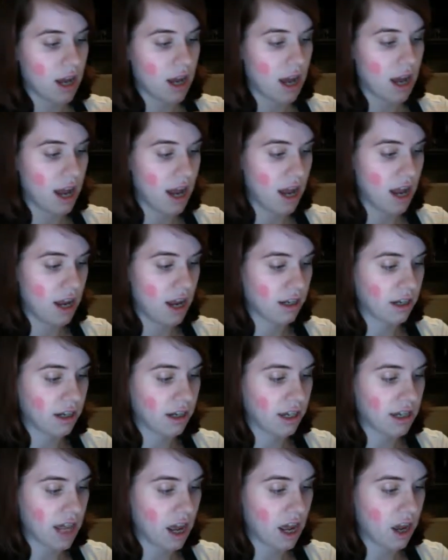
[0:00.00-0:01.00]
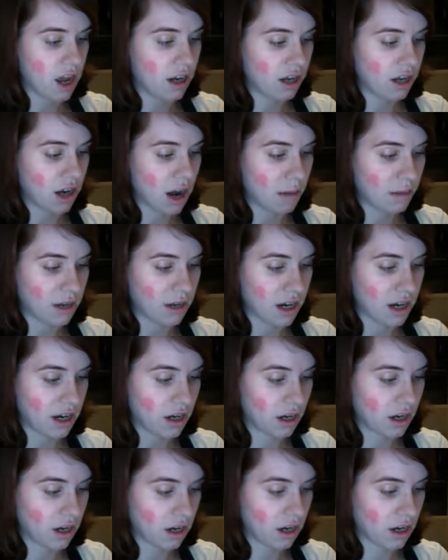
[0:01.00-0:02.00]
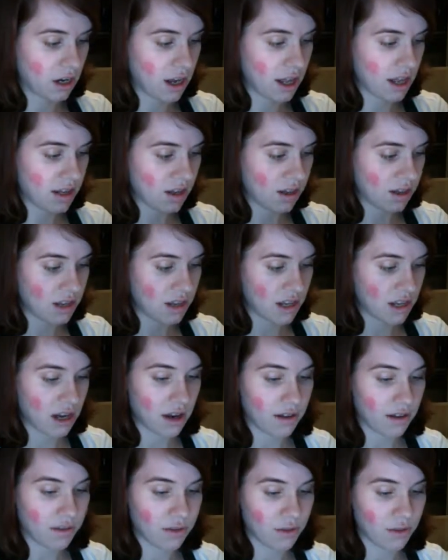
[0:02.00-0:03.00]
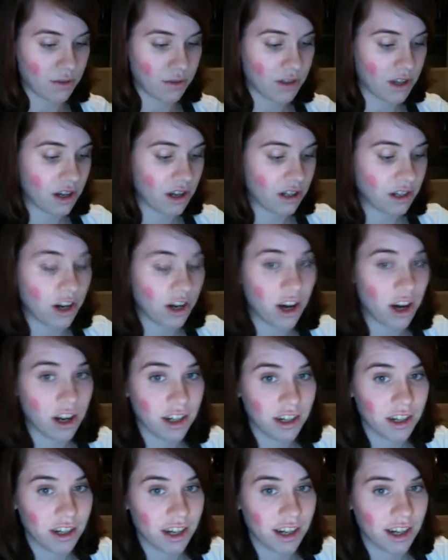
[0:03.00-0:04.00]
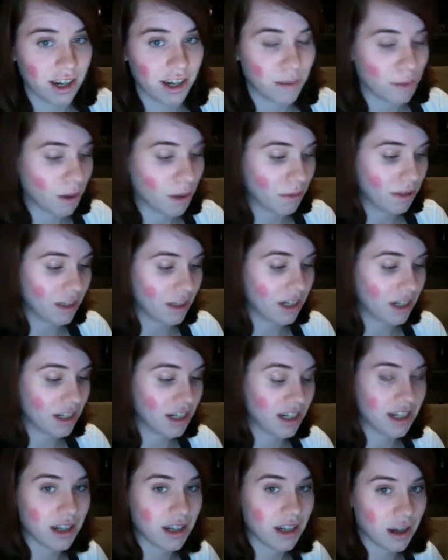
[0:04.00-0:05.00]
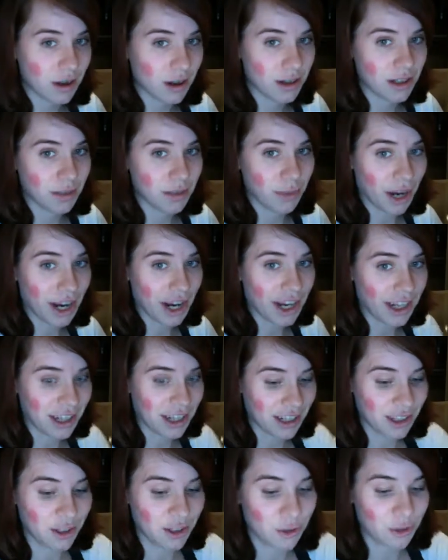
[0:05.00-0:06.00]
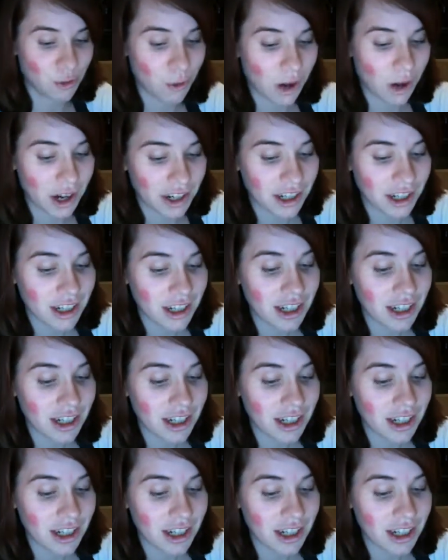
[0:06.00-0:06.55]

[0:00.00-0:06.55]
and get that on your applicator. As you can see, I've used a ton, and I'm probably going to need to buy a new quad